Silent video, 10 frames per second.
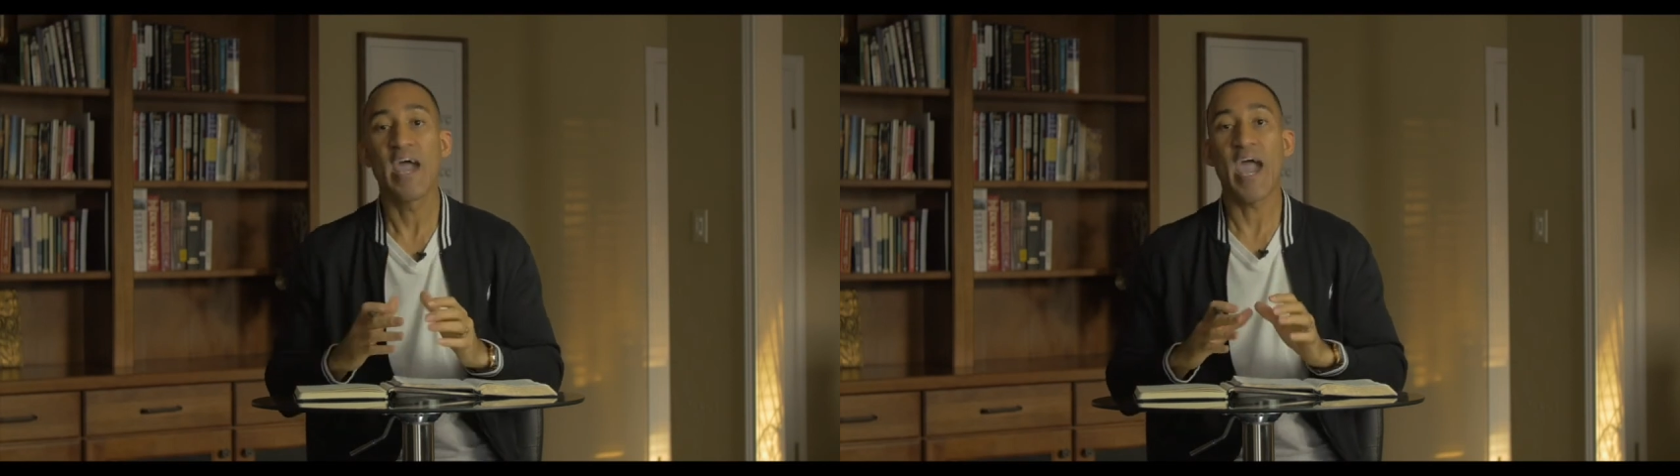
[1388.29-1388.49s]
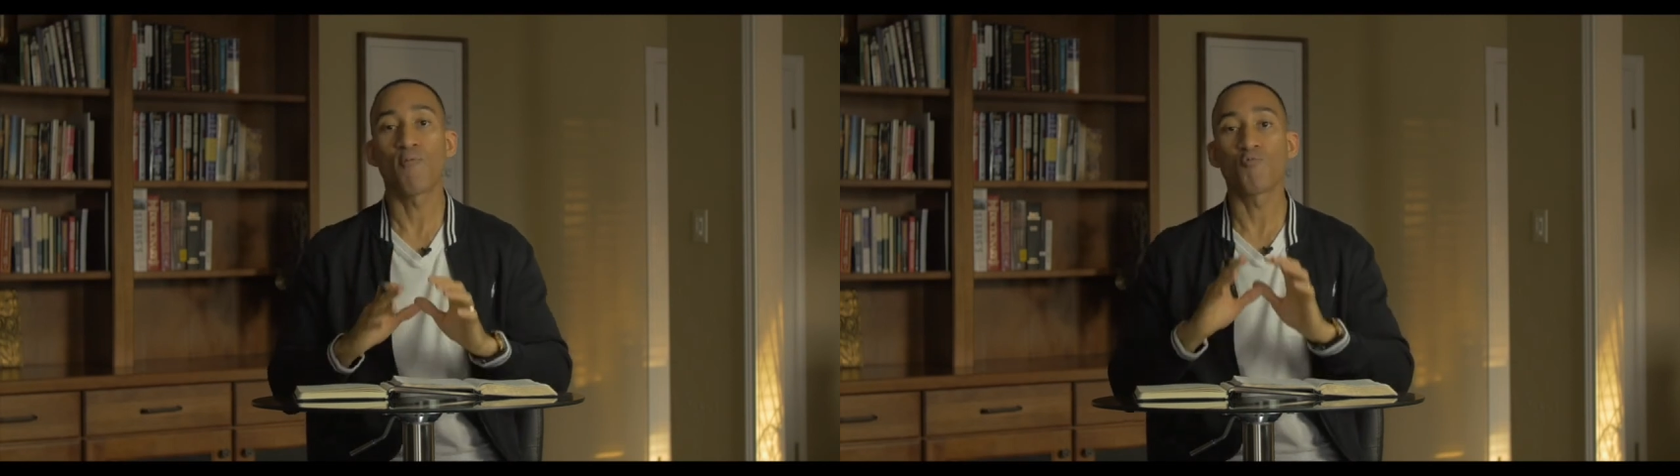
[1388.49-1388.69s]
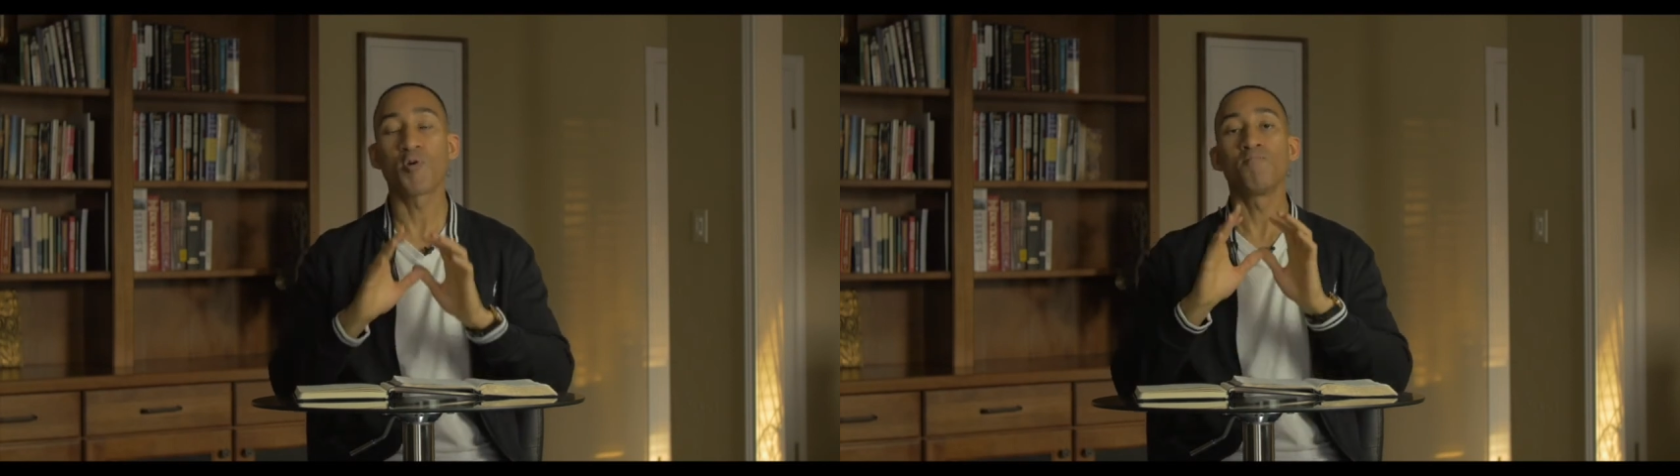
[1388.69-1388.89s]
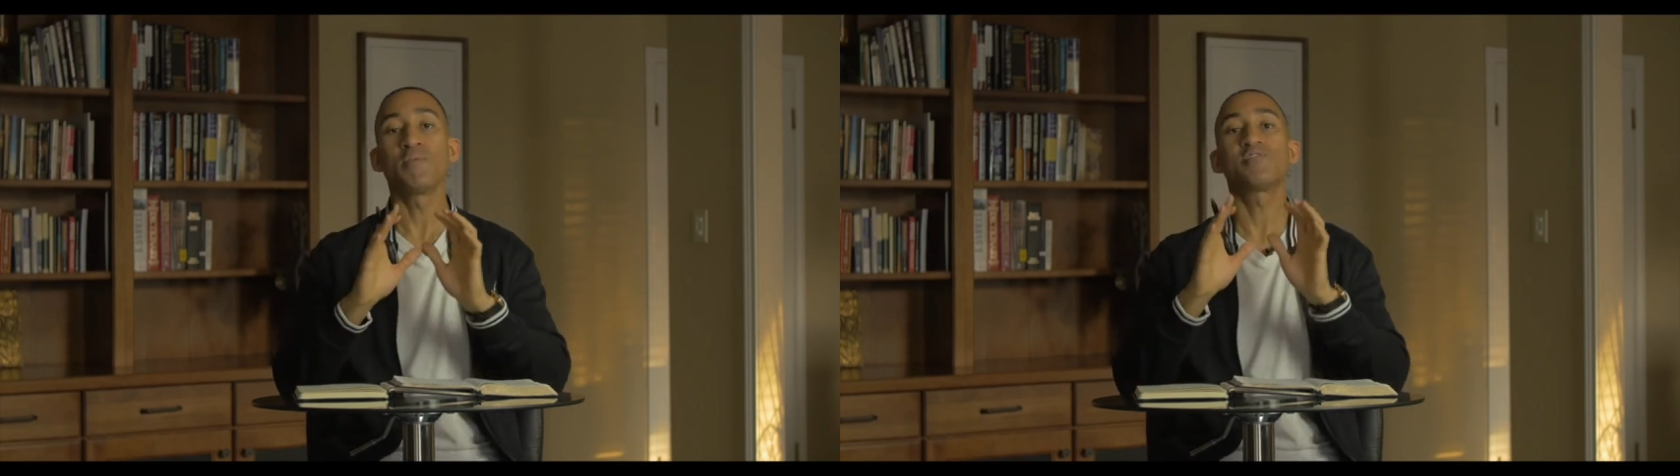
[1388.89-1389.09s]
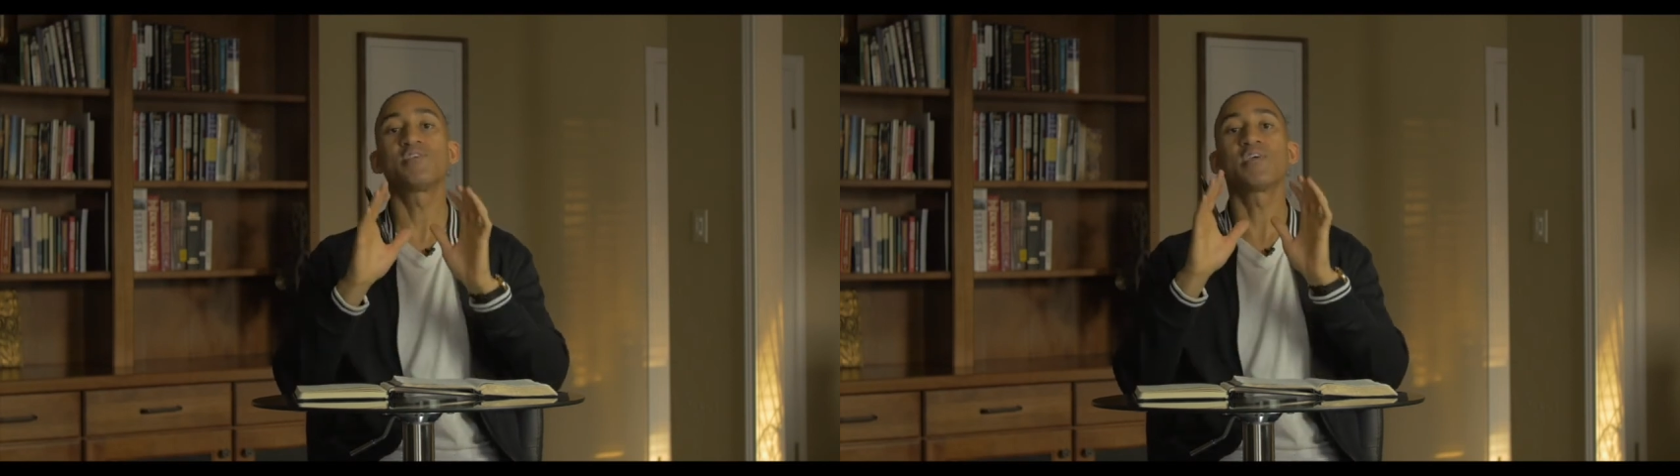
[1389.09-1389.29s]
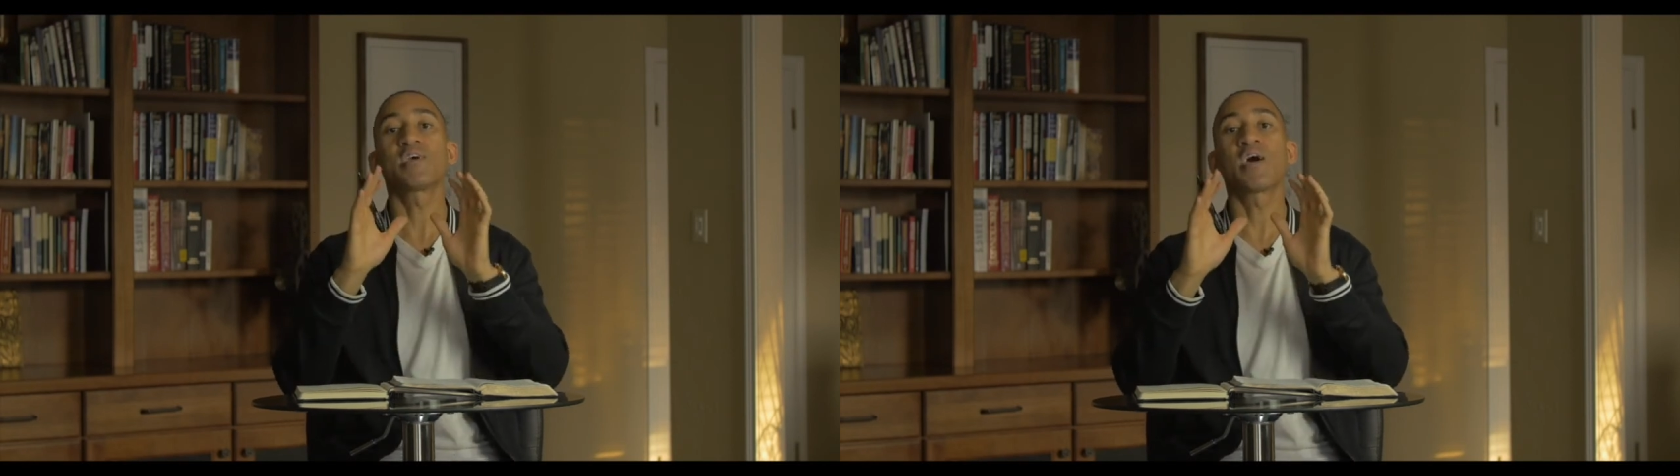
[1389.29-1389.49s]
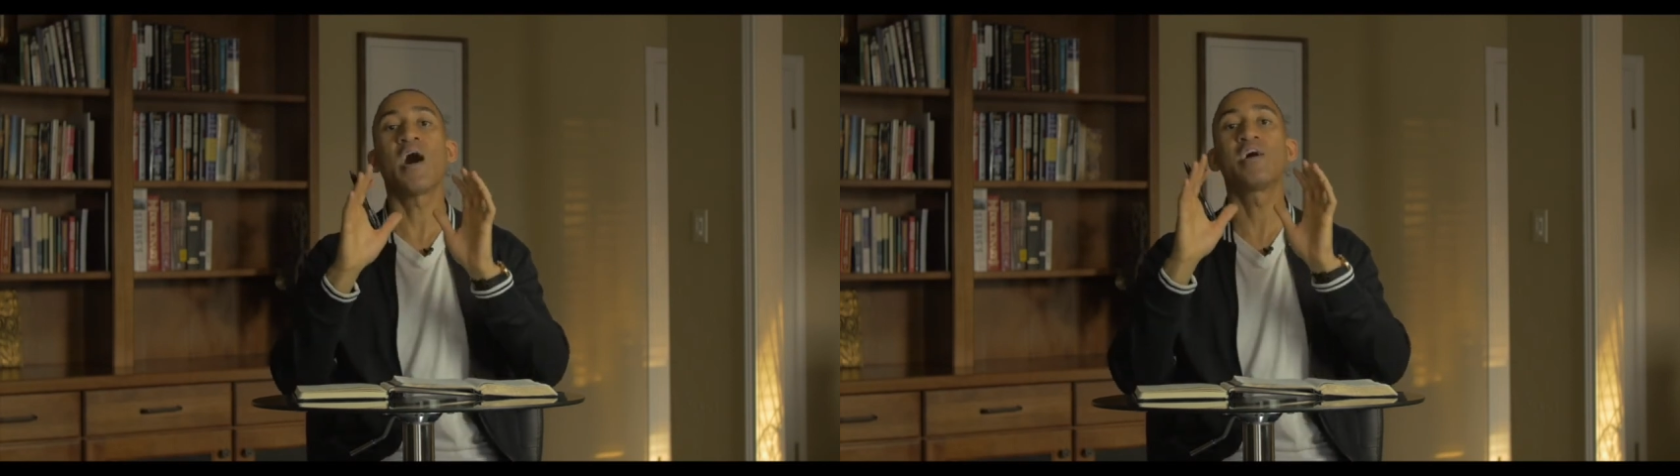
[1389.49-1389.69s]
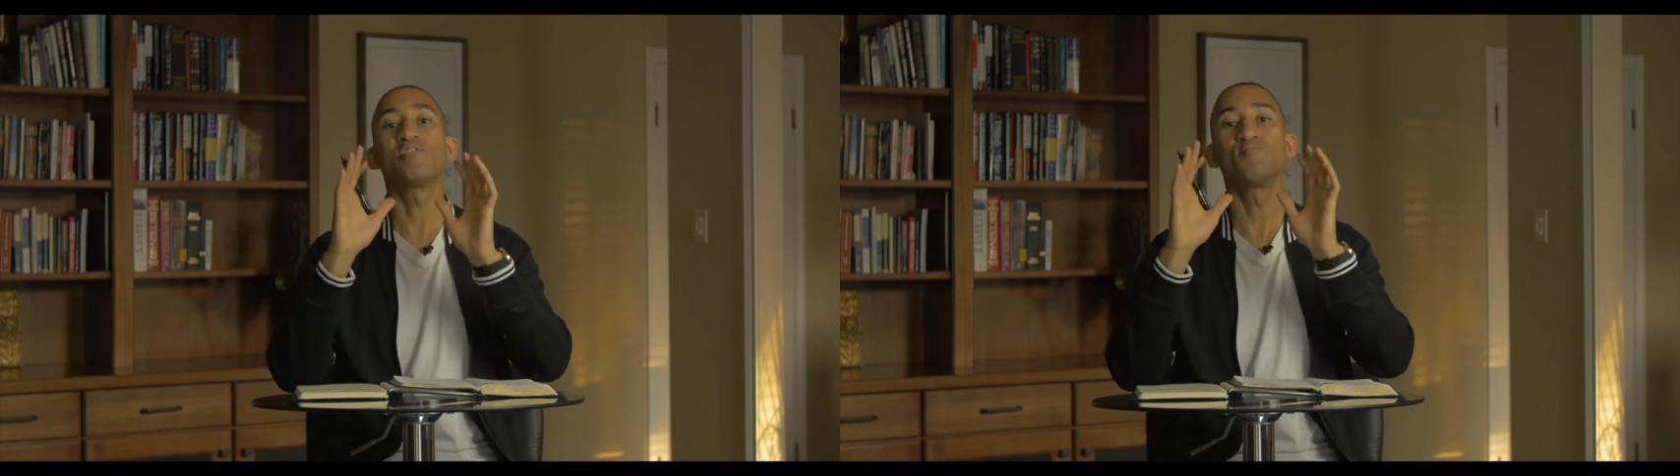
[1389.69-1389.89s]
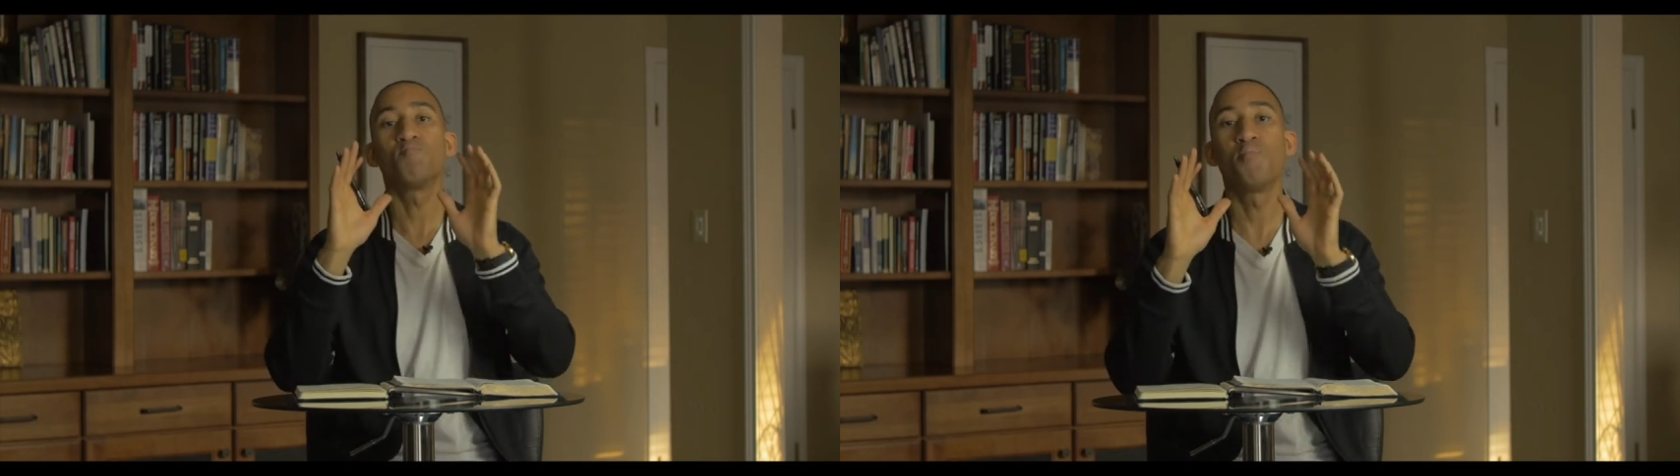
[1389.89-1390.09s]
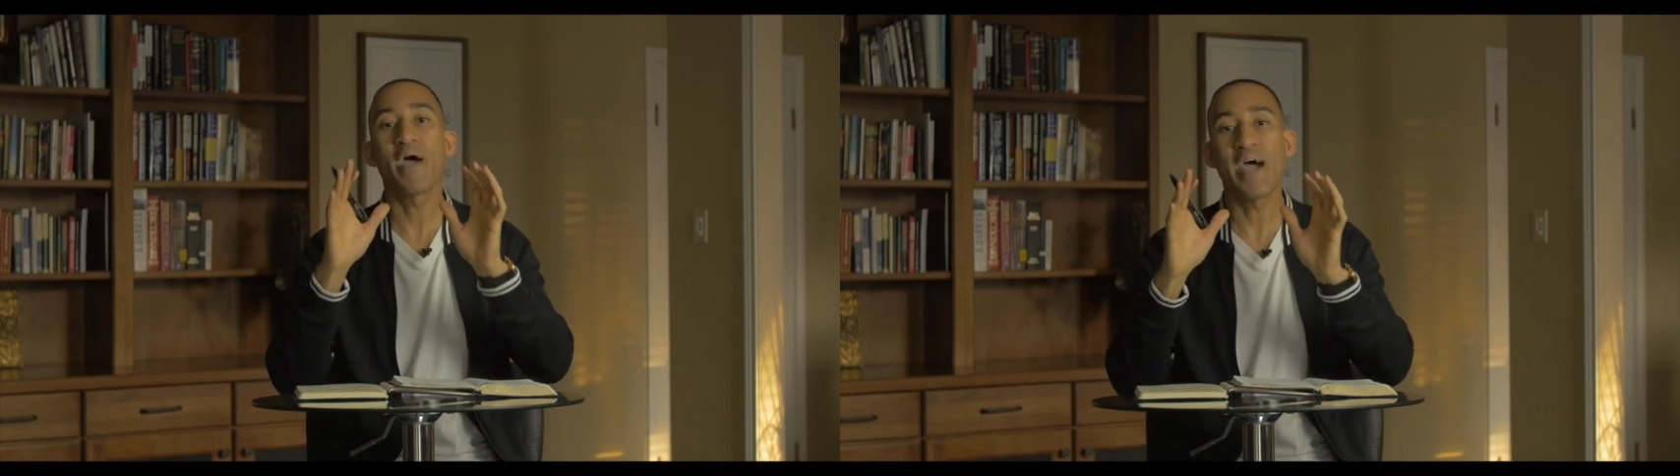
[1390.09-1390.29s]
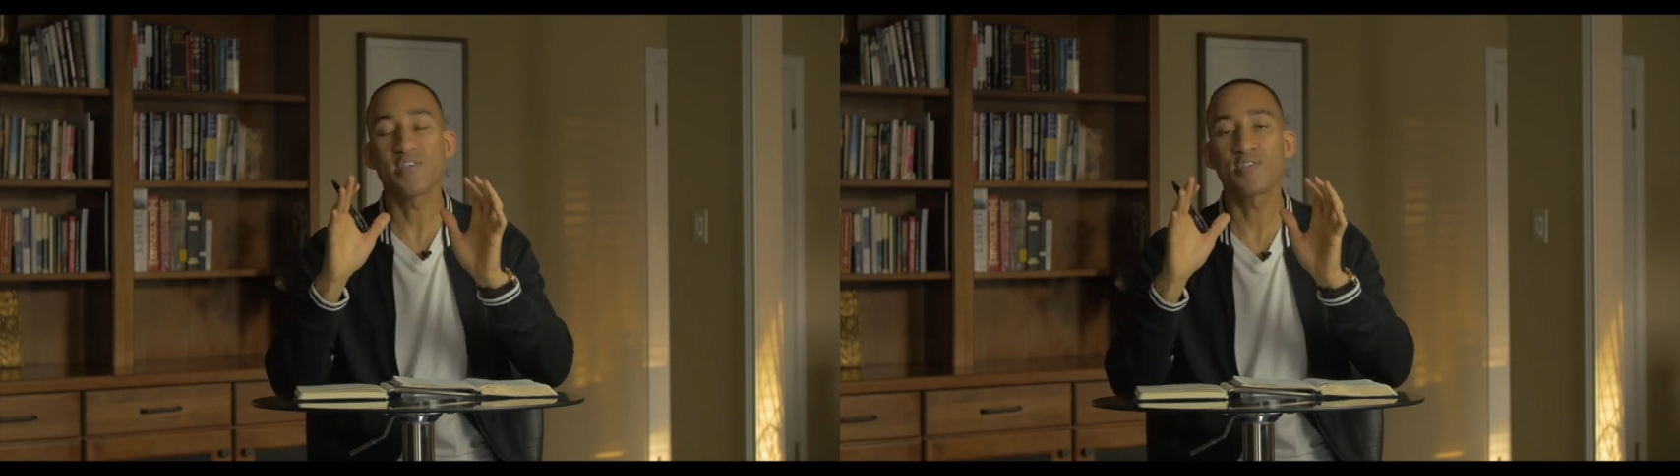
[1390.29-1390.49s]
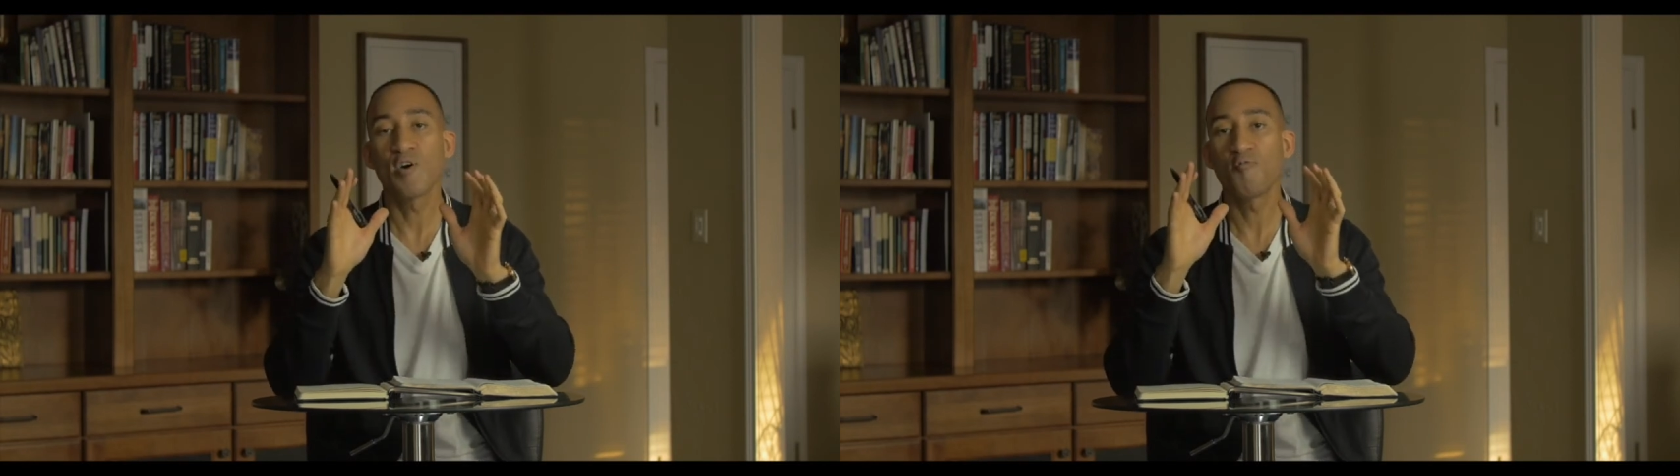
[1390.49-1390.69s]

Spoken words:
and we're missing God's best